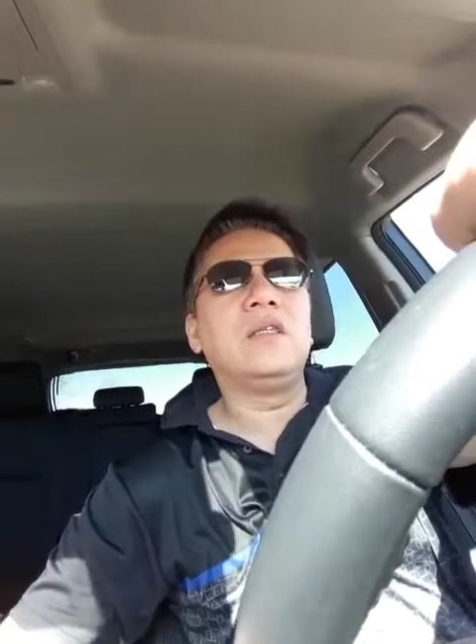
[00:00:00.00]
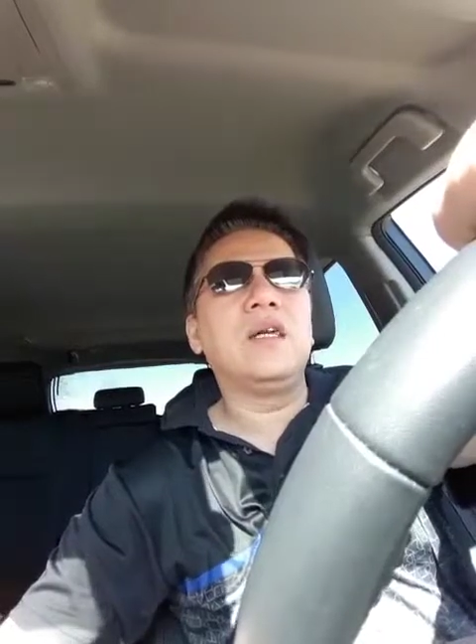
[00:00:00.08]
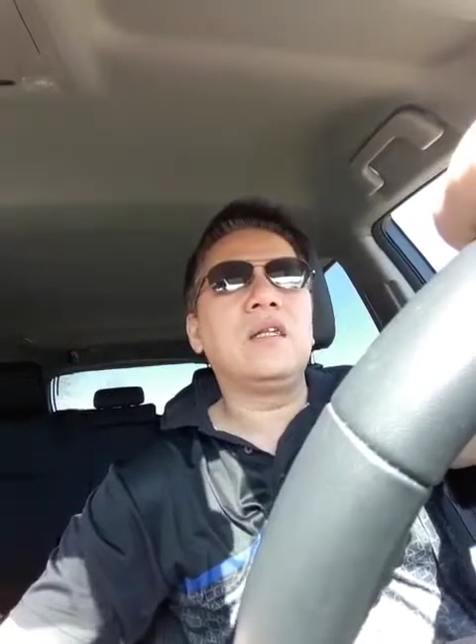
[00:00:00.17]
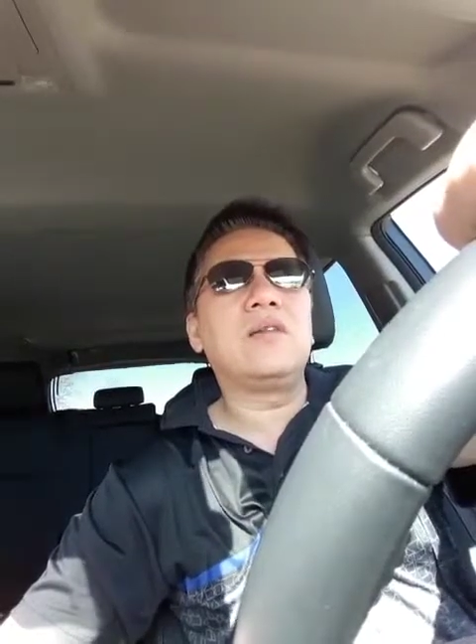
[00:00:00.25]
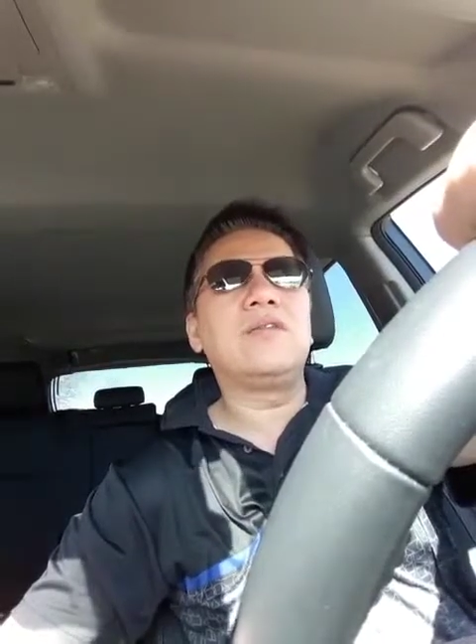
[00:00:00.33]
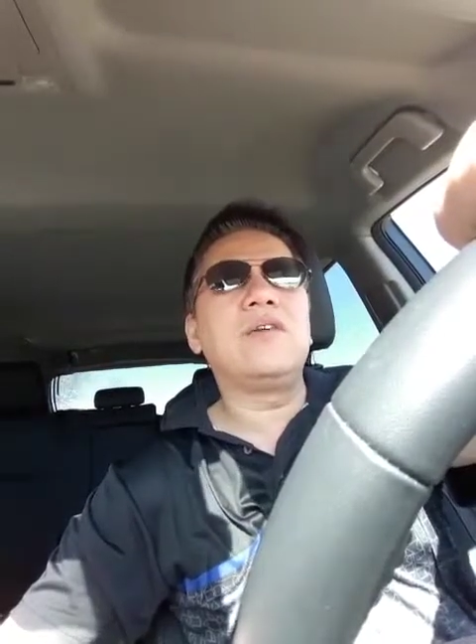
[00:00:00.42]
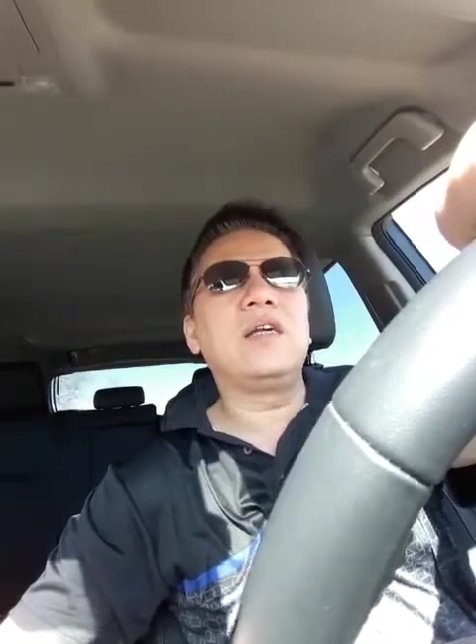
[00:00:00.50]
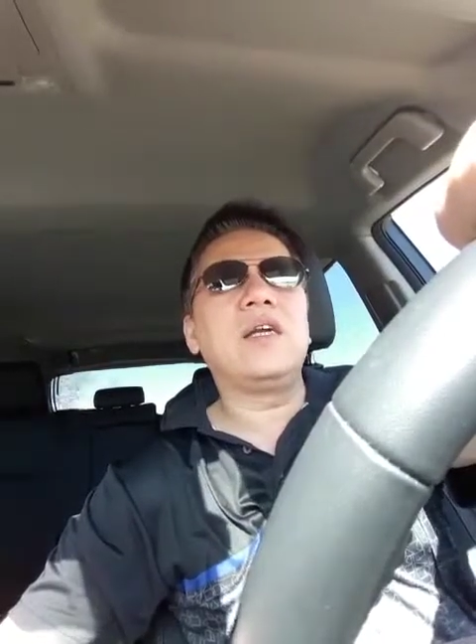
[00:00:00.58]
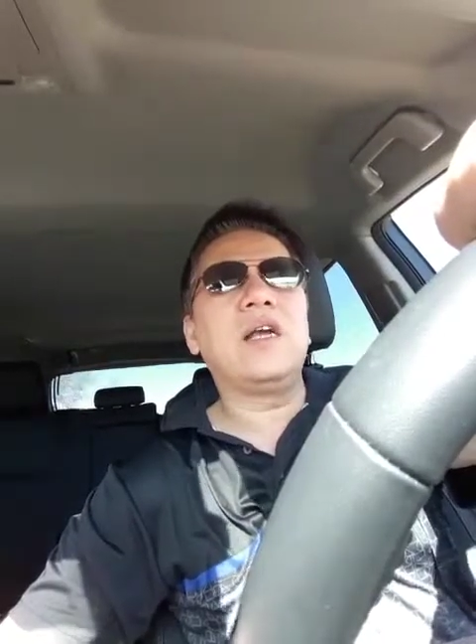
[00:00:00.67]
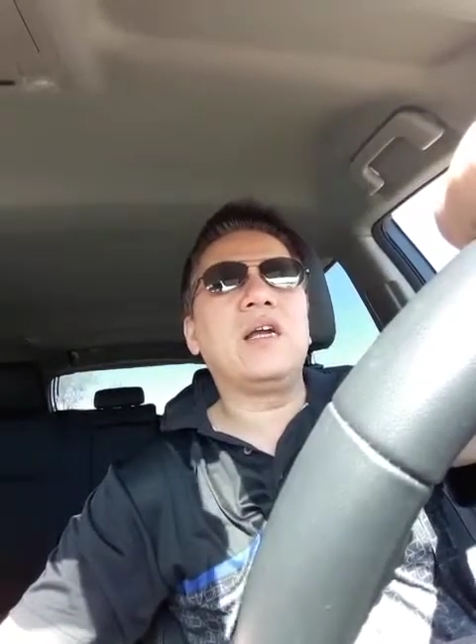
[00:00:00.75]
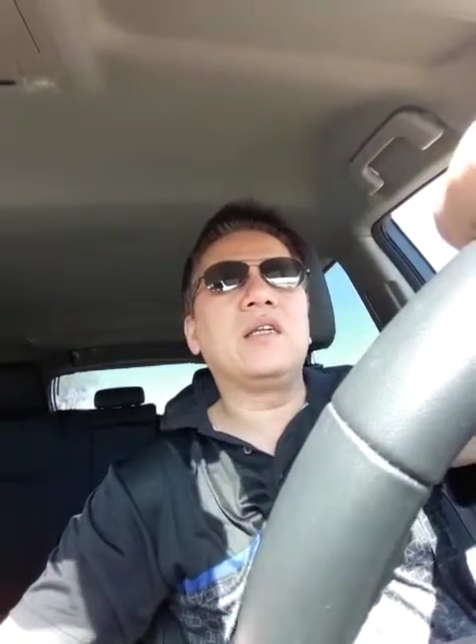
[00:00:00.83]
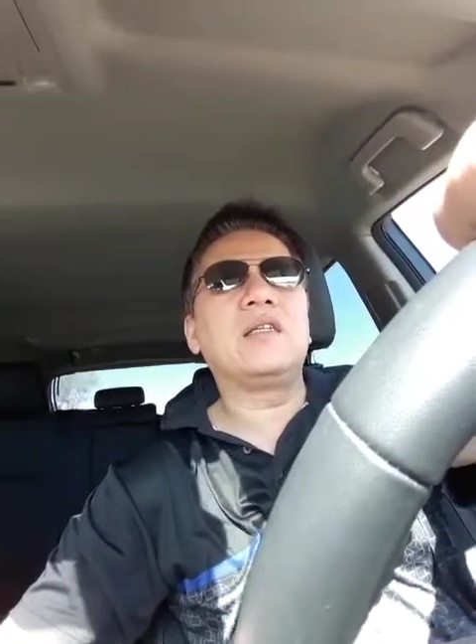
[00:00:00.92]
At the
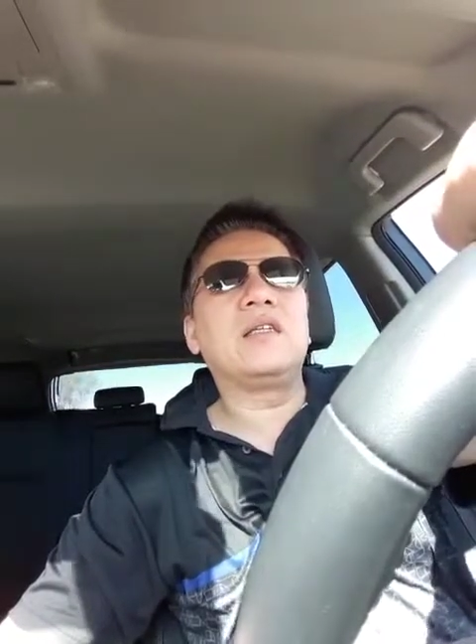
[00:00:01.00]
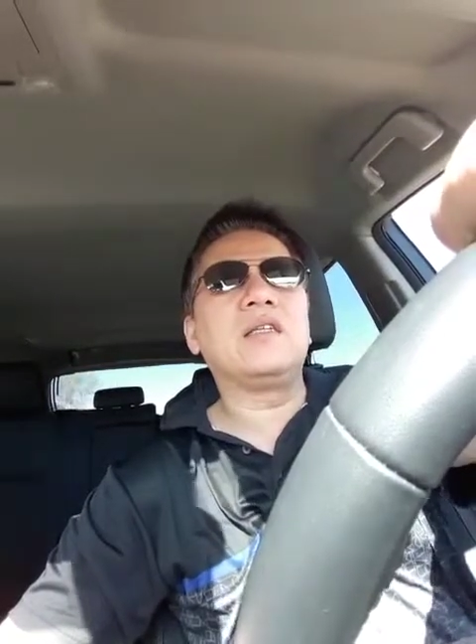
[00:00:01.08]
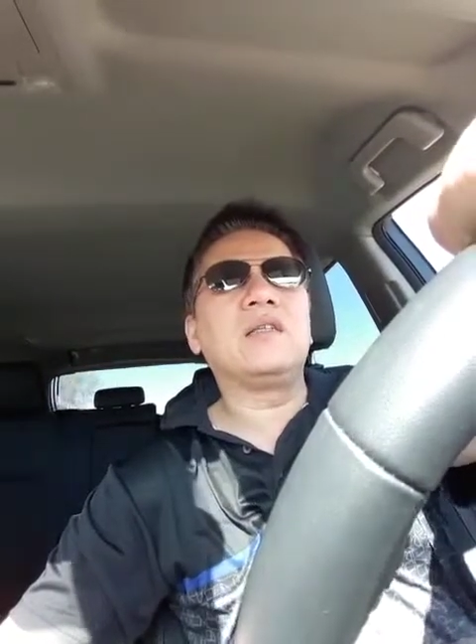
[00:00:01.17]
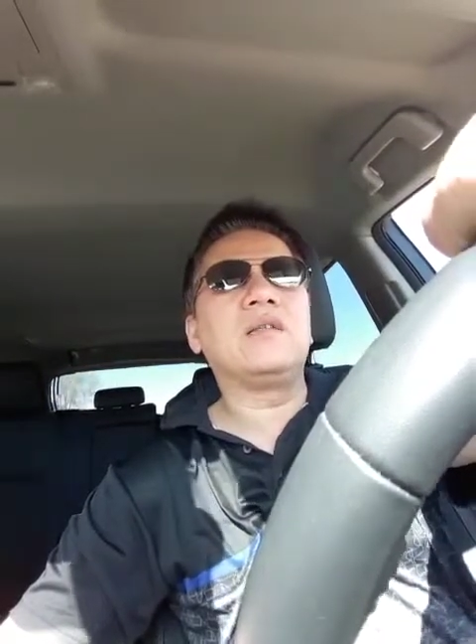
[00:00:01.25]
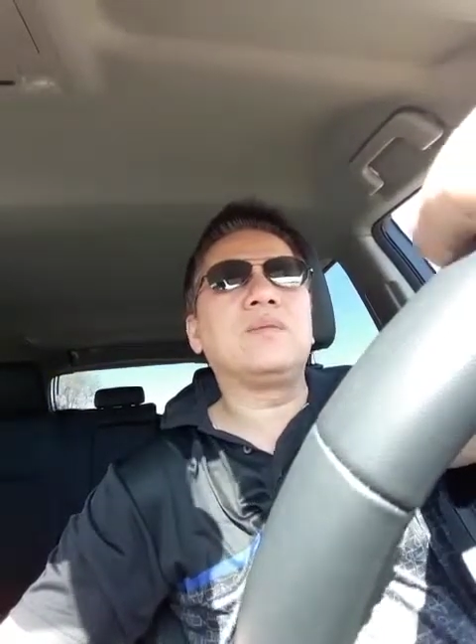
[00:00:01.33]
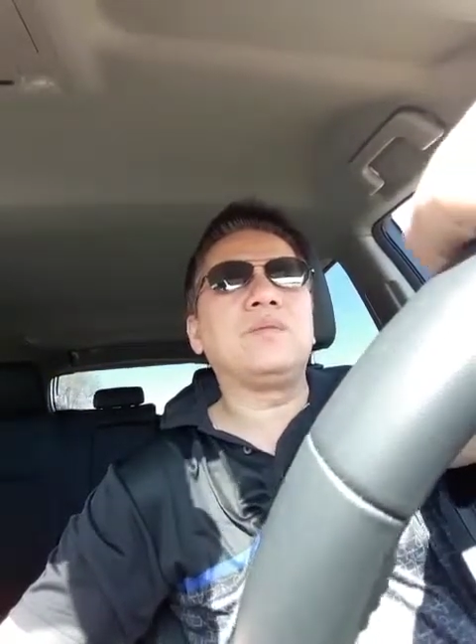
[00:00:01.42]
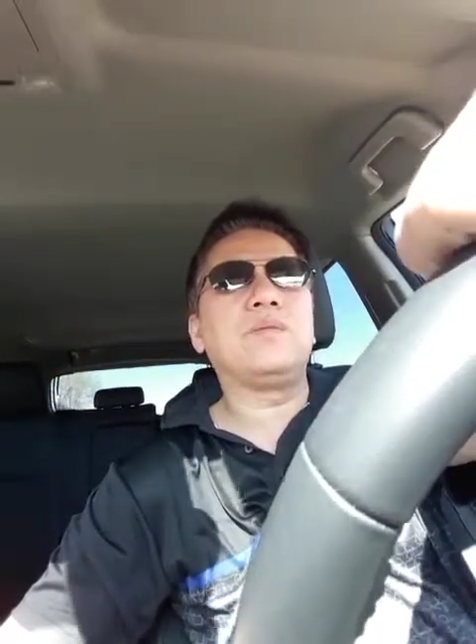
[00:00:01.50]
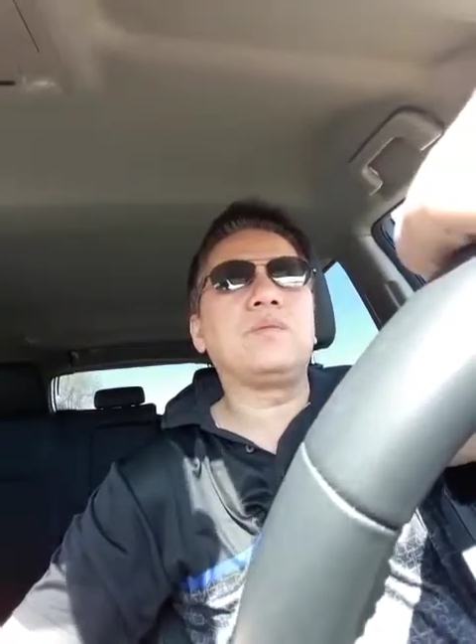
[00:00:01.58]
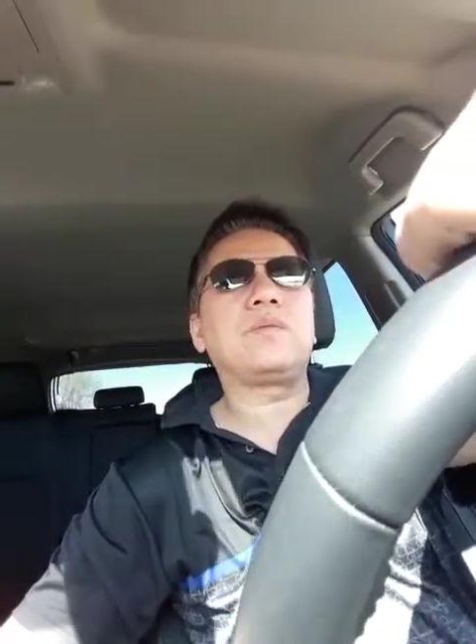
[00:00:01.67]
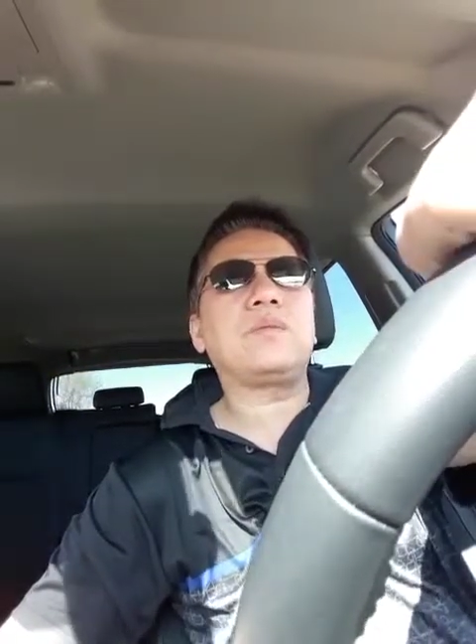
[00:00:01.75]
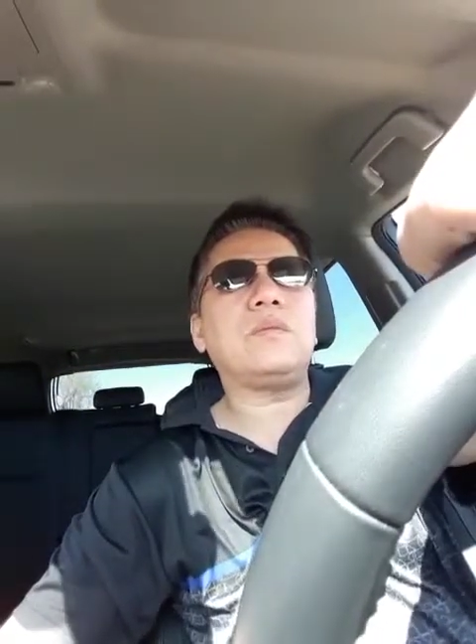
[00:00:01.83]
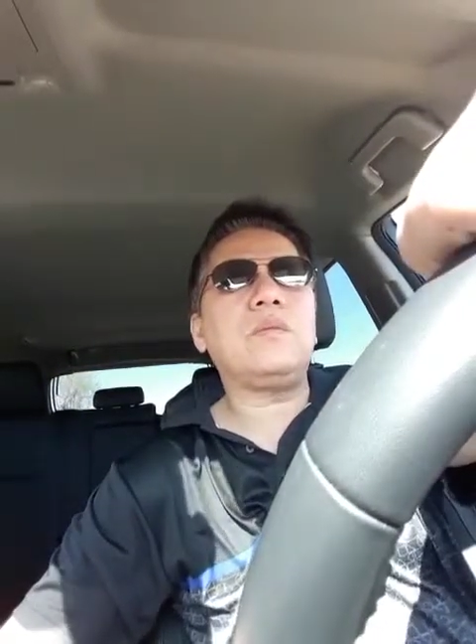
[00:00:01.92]
very end,
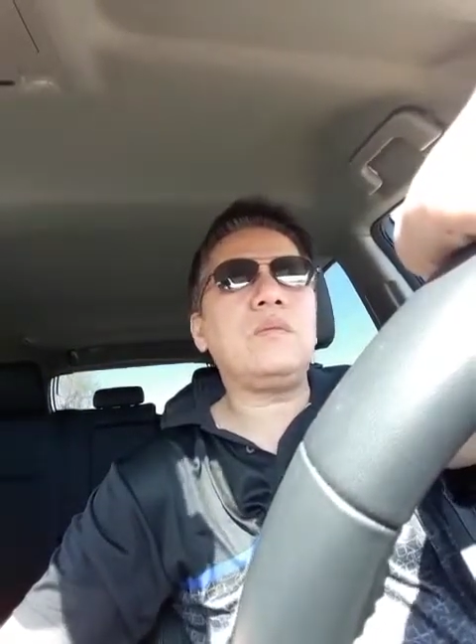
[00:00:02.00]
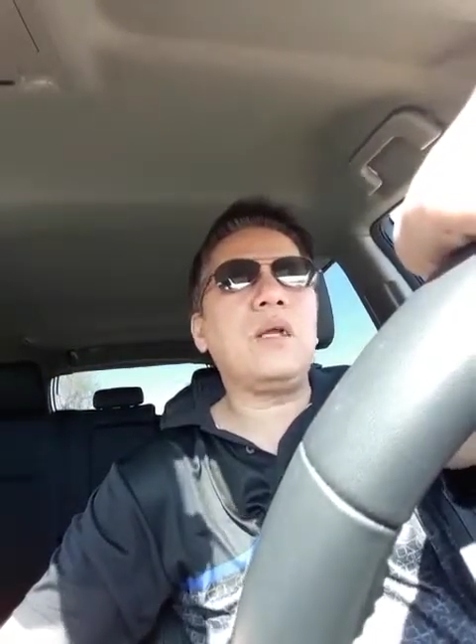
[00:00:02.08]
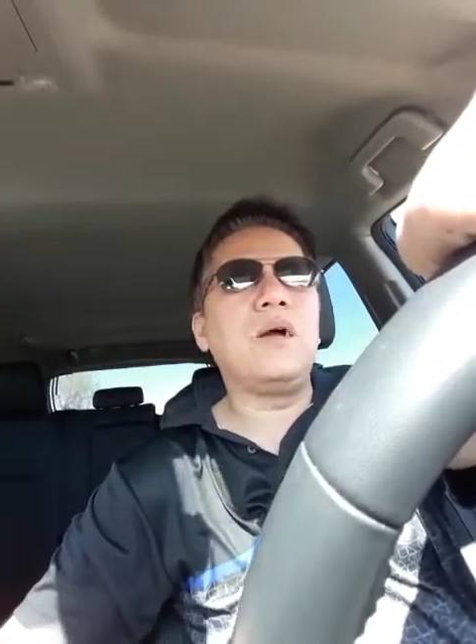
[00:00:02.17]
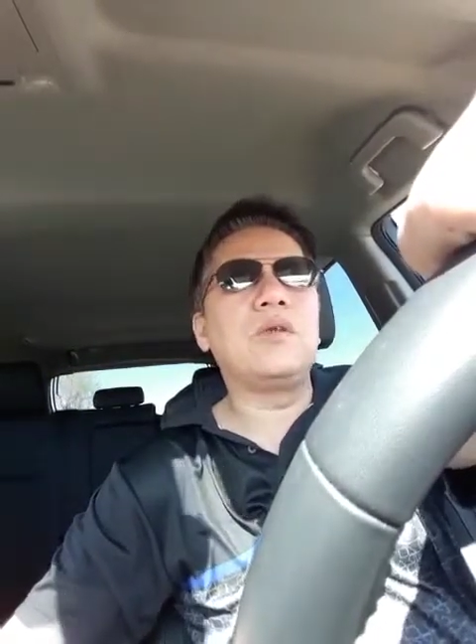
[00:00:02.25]
then